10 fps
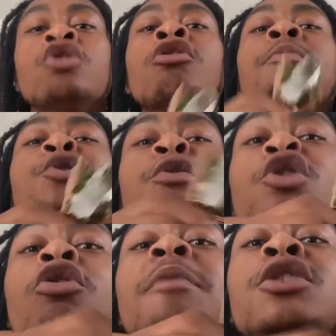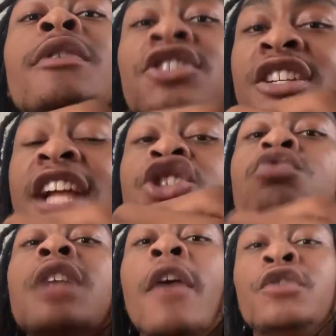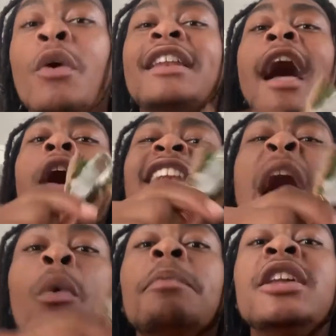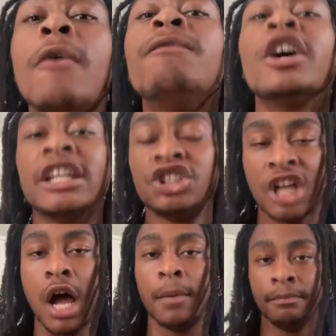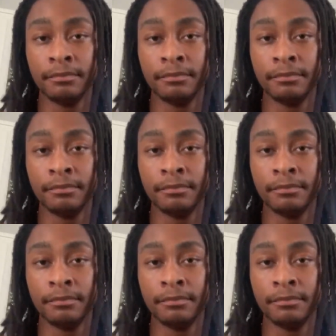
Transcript: You would be you would be doing the shit that you love doing that, and that would be your fucking job.